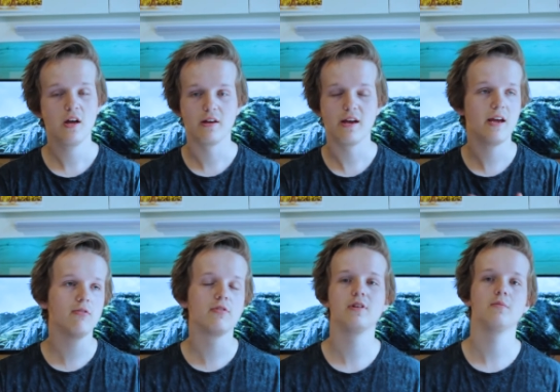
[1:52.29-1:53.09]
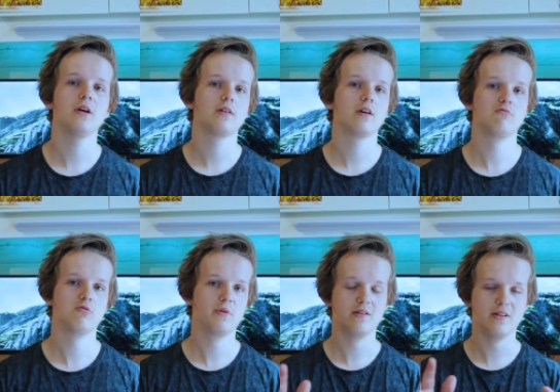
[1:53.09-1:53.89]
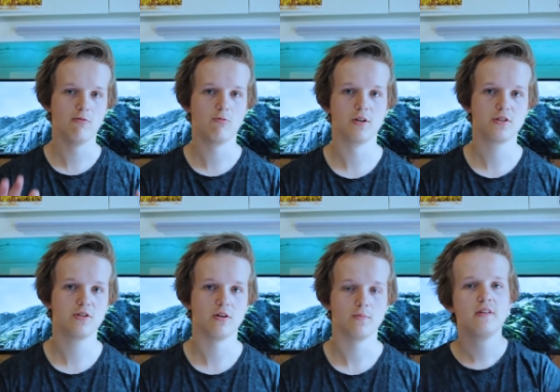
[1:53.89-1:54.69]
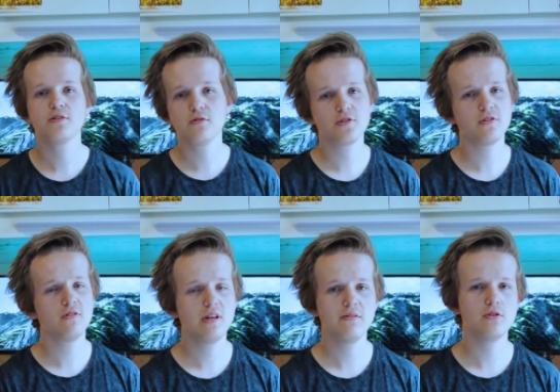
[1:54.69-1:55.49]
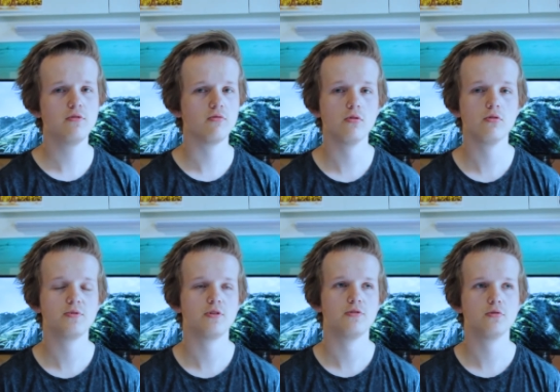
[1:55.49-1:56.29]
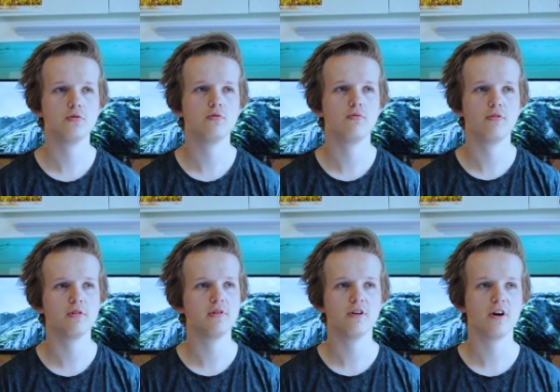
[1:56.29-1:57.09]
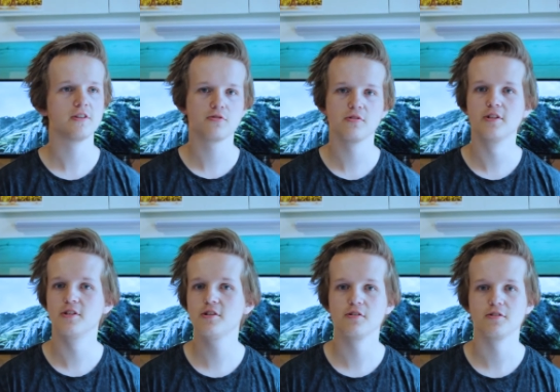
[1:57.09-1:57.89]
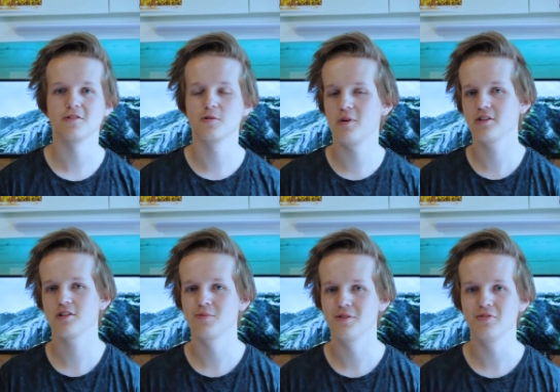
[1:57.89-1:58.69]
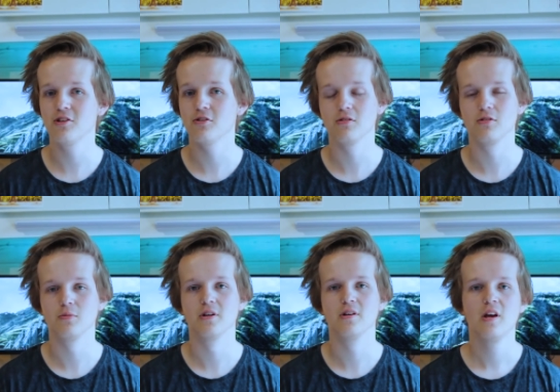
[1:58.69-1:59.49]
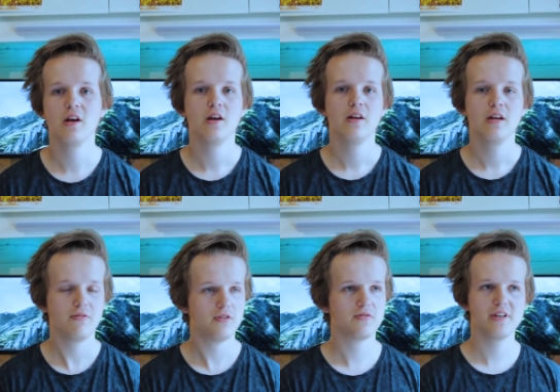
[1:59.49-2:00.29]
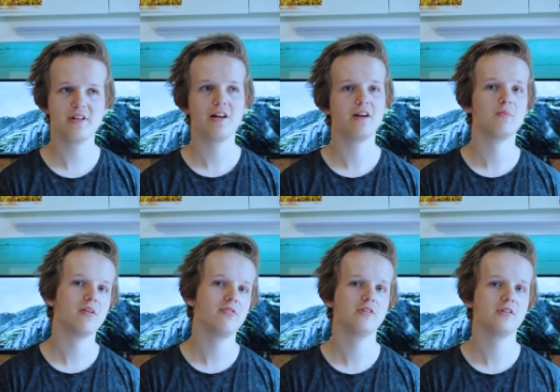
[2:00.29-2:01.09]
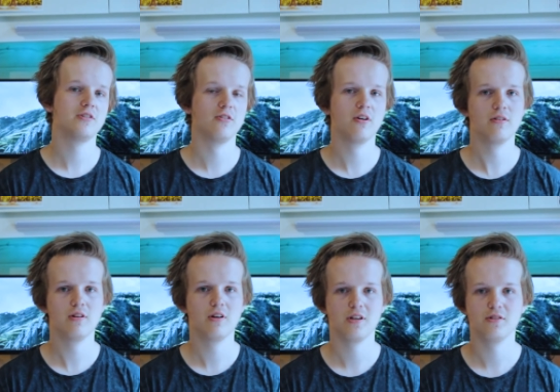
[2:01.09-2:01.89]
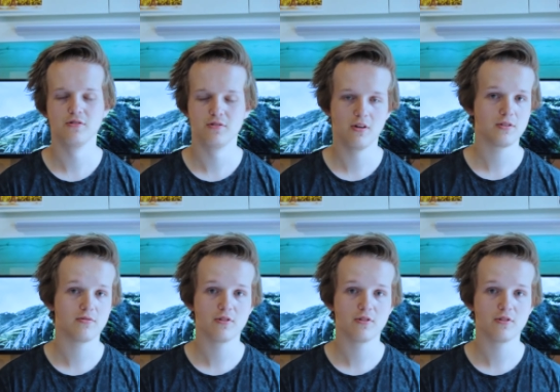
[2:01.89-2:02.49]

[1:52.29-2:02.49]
like everything about the car will be in that one shot. This also leaves you room to do really nice transitions to spice up your video a little bit. If you've seen any of my videos, you know that I use lots of